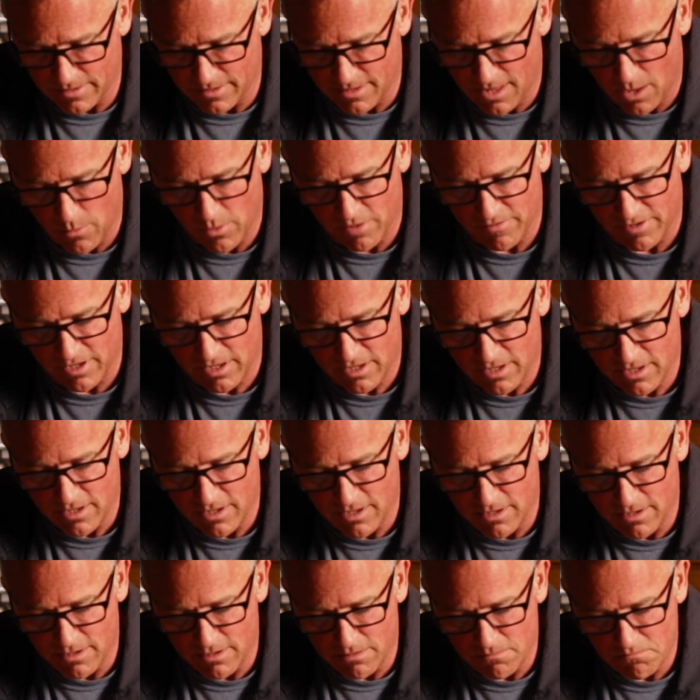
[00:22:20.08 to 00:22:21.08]
However,
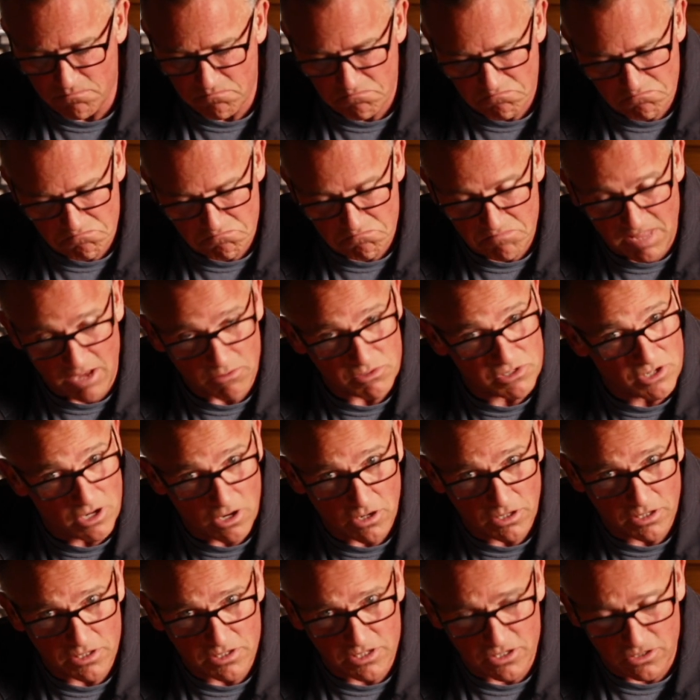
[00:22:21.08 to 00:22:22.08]
that was
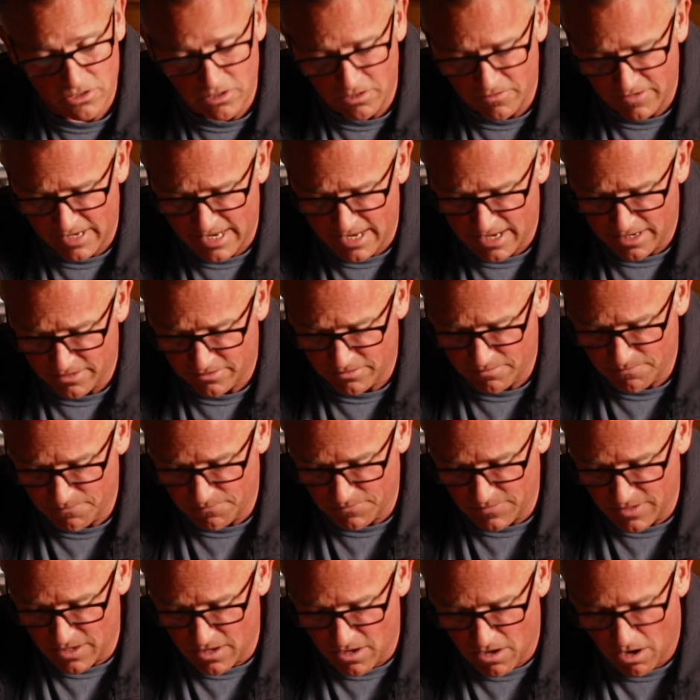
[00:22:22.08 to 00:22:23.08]
no concern of ours.
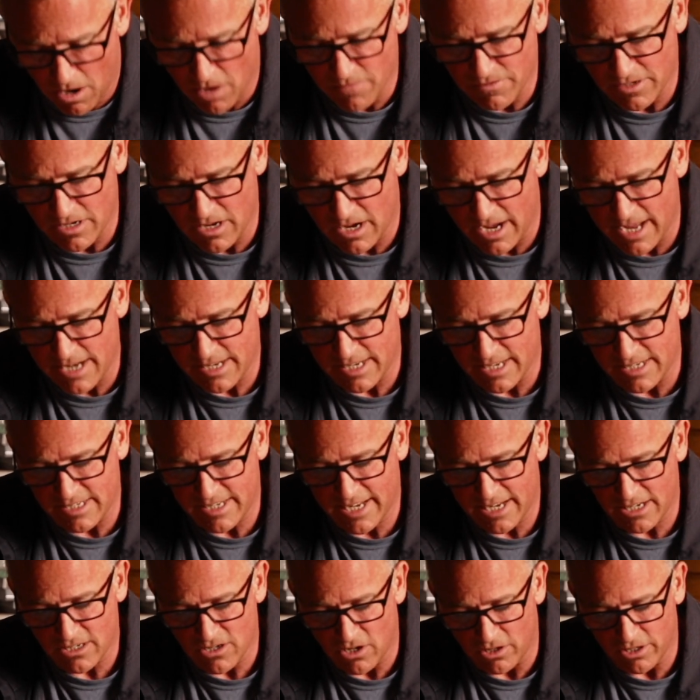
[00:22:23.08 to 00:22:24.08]
Overnight, a
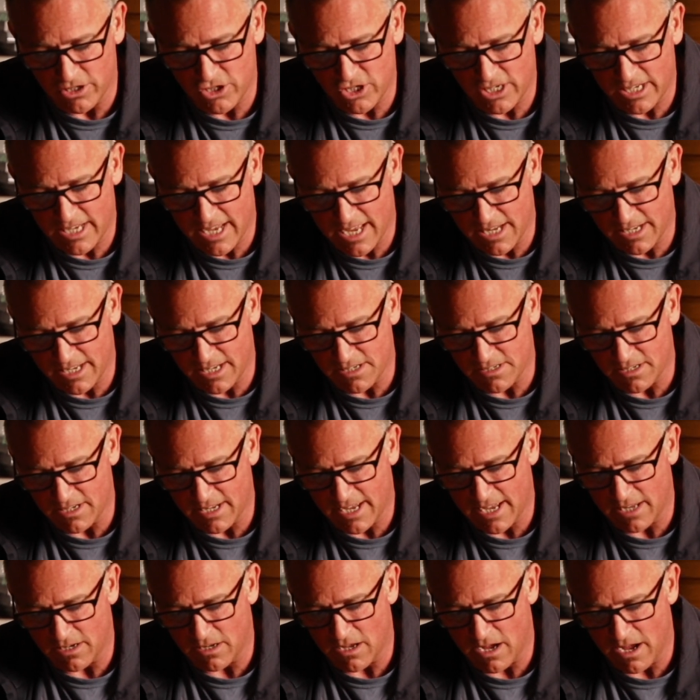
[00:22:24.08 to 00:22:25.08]
technology had entered
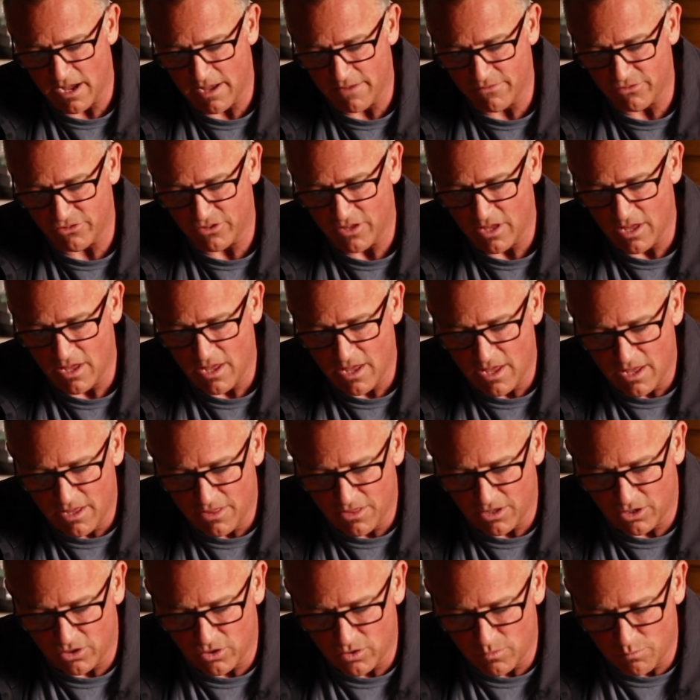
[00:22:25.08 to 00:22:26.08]
our lives
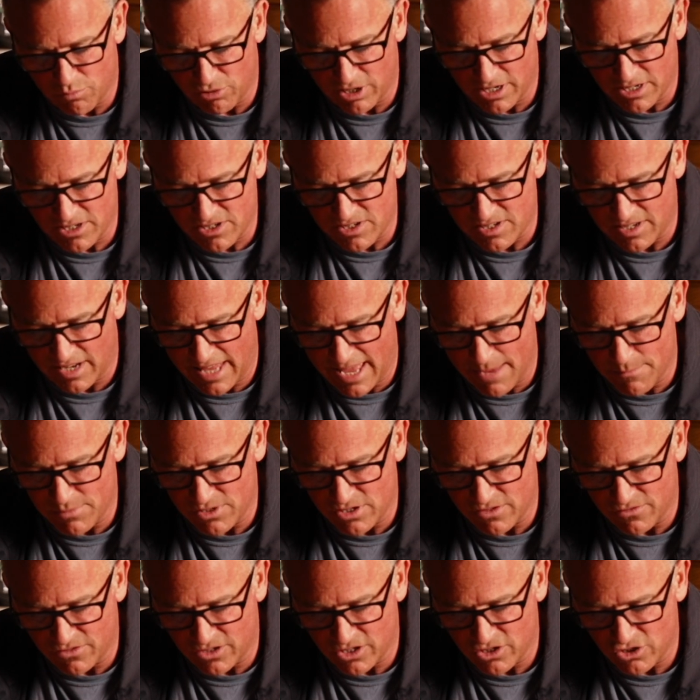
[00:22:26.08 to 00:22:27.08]
that could bring
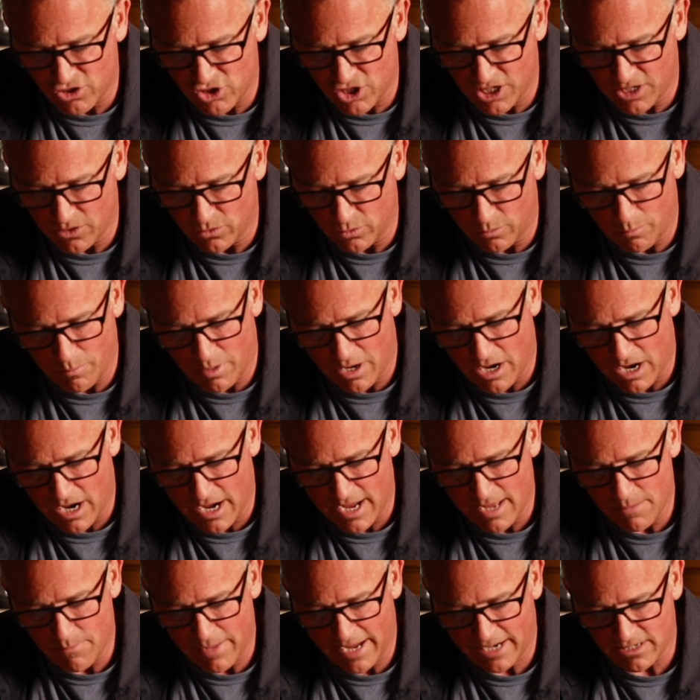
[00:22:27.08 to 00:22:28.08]
slabs of congealed
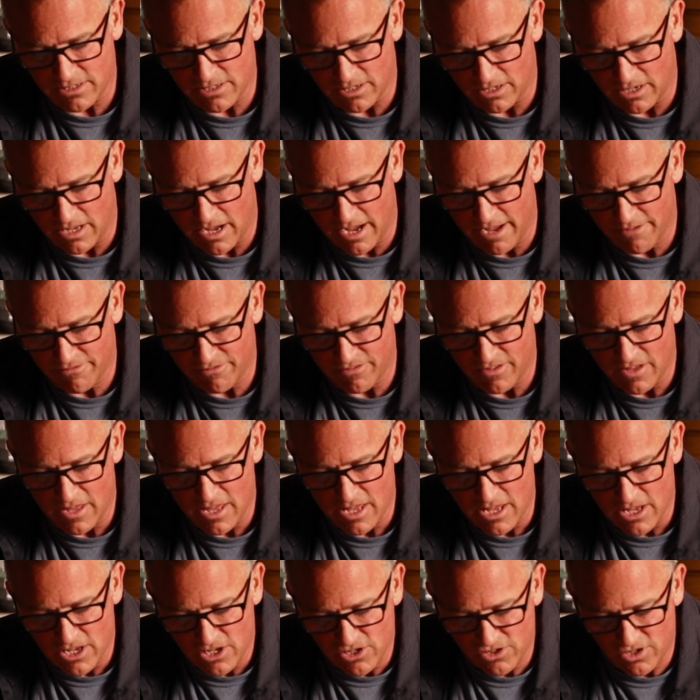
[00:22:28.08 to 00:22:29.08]
pie back to life
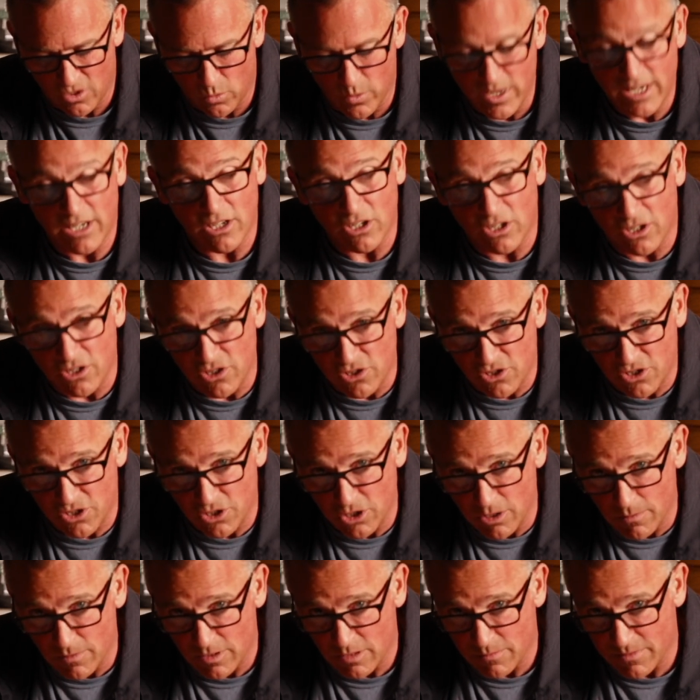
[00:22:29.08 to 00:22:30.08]
so we could
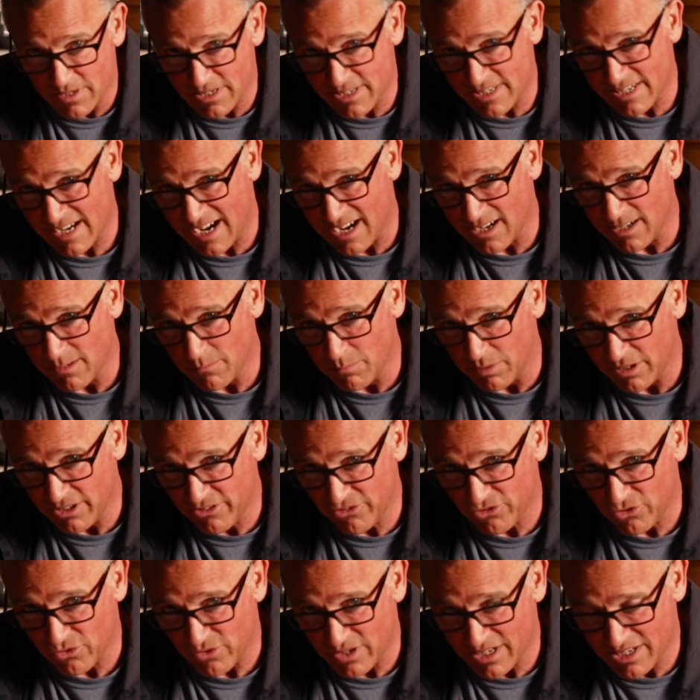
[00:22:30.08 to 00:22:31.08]
consume them at
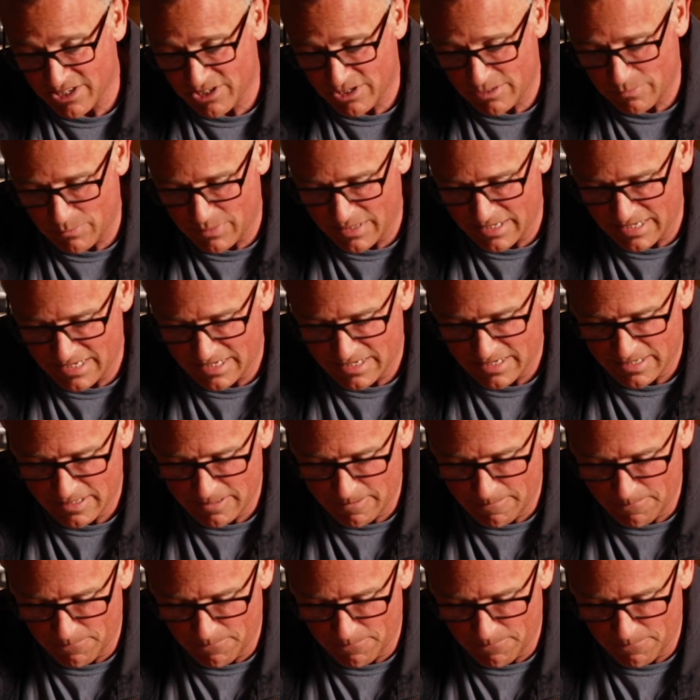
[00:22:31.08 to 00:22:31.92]
tongue-blistering speed.